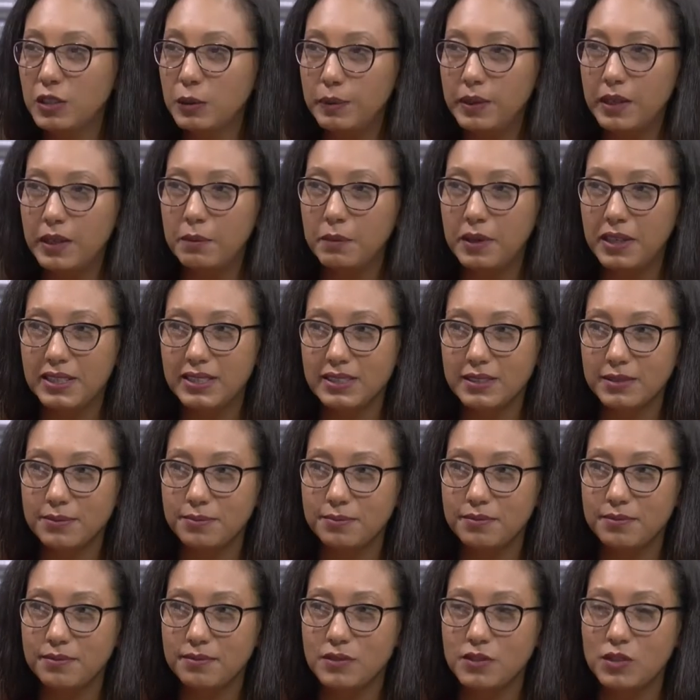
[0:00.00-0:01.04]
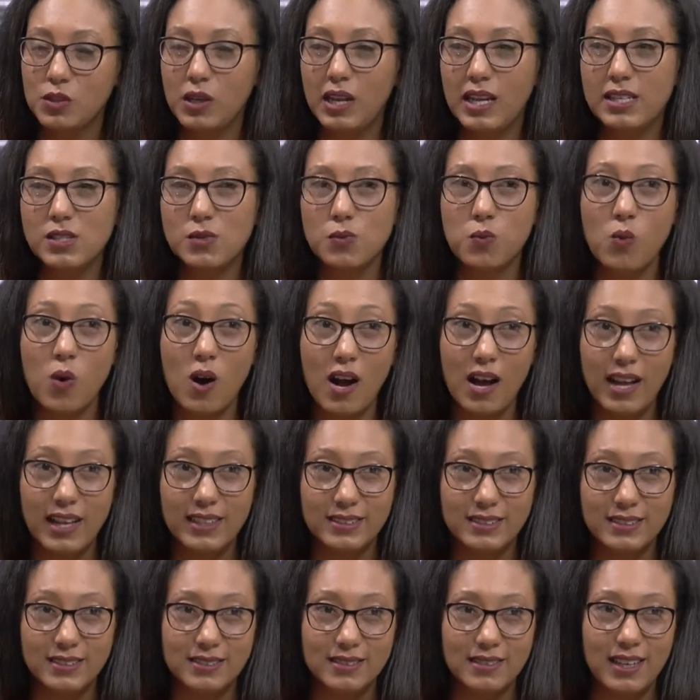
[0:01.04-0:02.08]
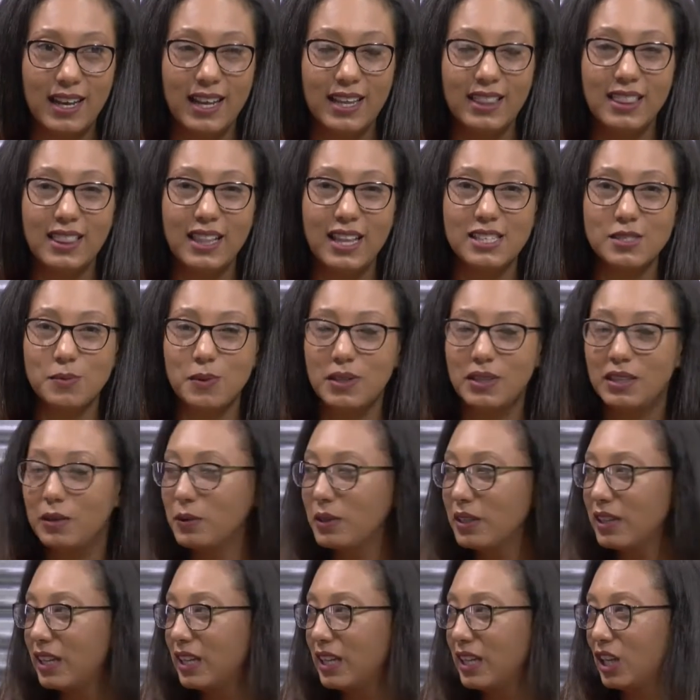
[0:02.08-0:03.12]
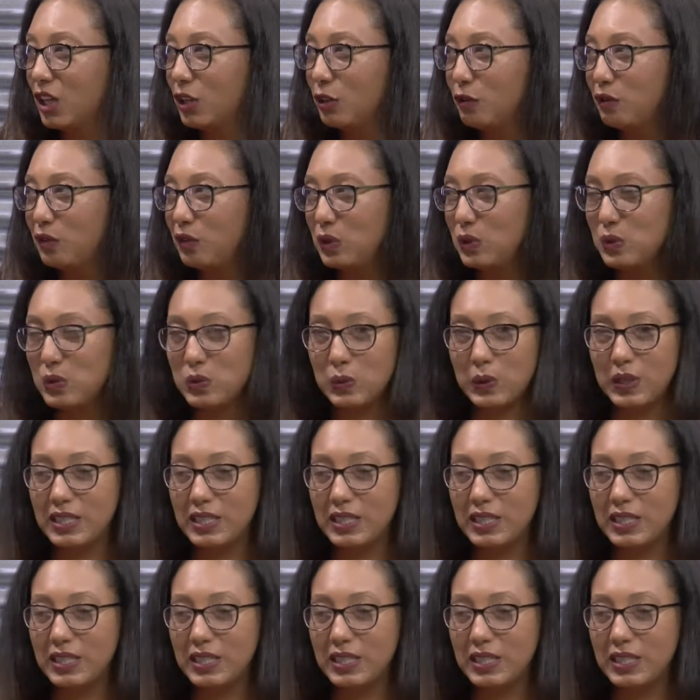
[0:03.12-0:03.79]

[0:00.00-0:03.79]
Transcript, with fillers: payment. So that's one. And I, that's what they were getting confused What was the